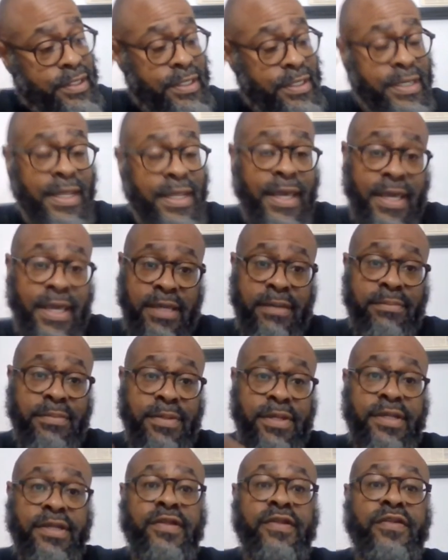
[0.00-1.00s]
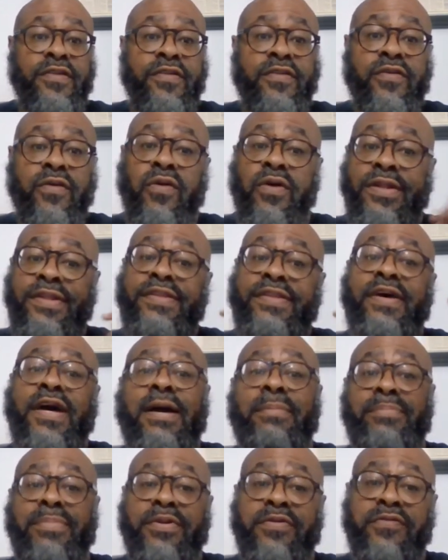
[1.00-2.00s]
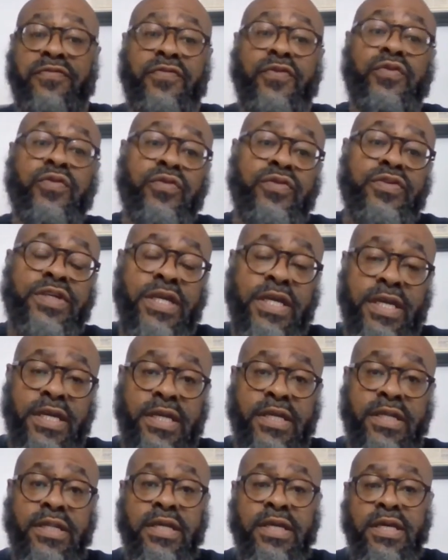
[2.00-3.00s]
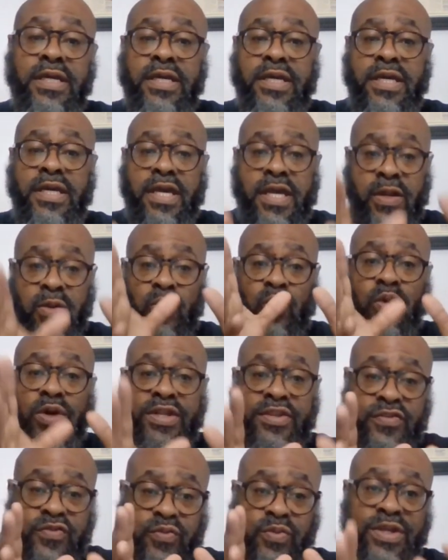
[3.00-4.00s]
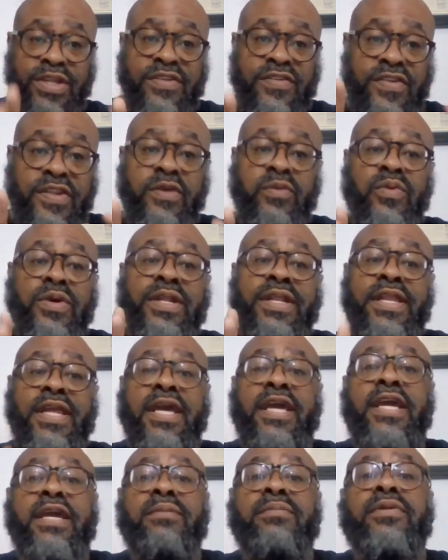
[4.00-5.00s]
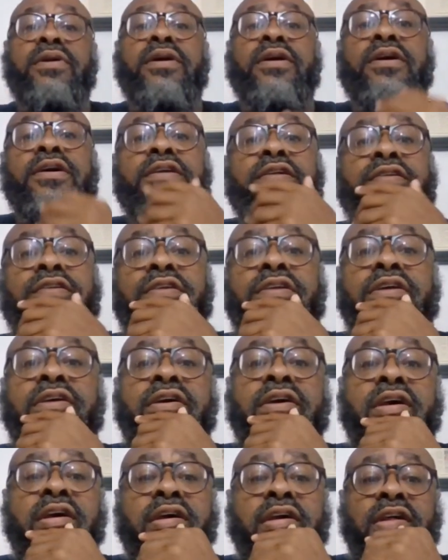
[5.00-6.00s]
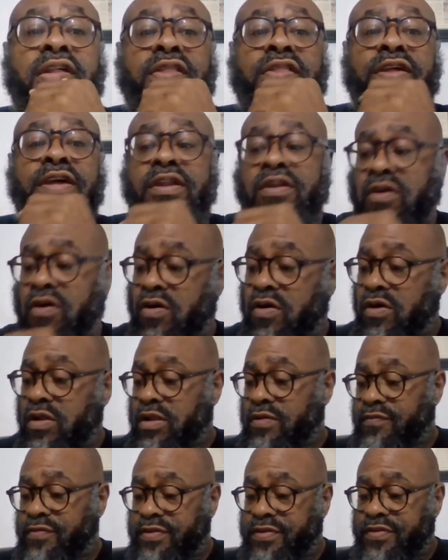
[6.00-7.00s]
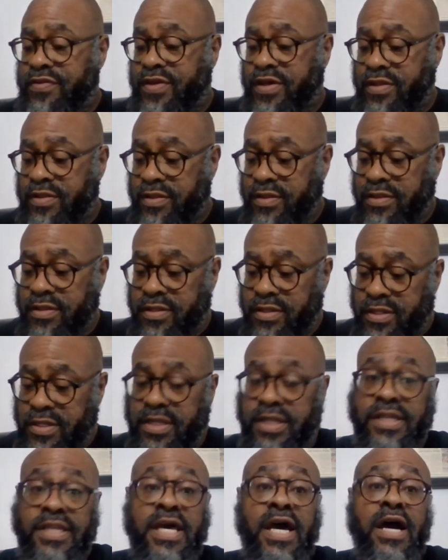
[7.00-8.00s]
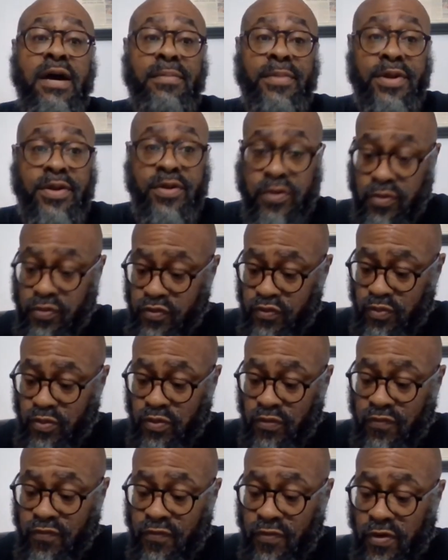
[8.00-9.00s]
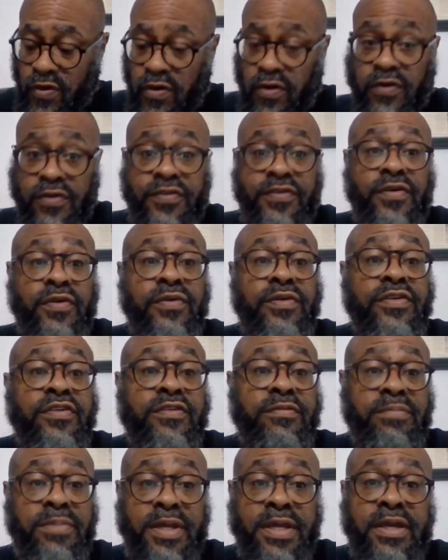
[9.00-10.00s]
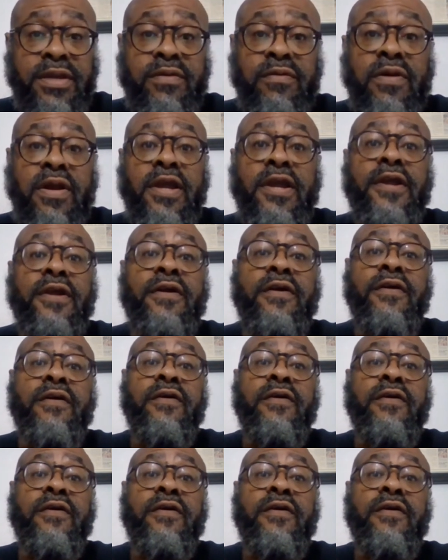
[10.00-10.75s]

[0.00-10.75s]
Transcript: Dame is on top of the food chain. And once we see what Dame does, then all of a sudden the dominoes will fall, so to speak, right?